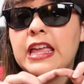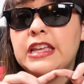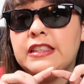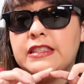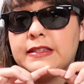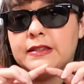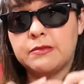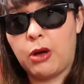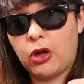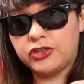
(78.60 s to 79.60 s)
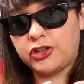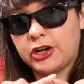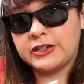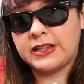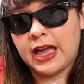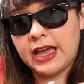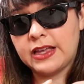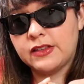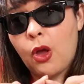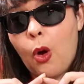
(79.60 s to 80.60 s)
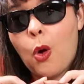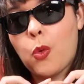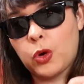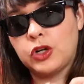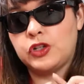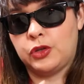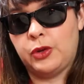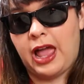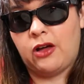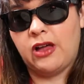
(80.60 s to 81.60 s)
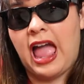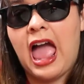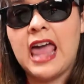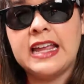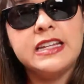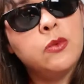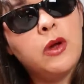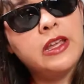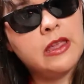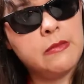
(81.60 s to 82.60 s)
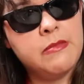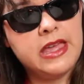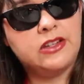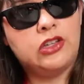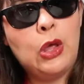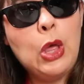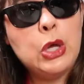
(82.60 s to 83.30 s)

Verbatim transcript: in the small jar size were sold out and I didn't want to commit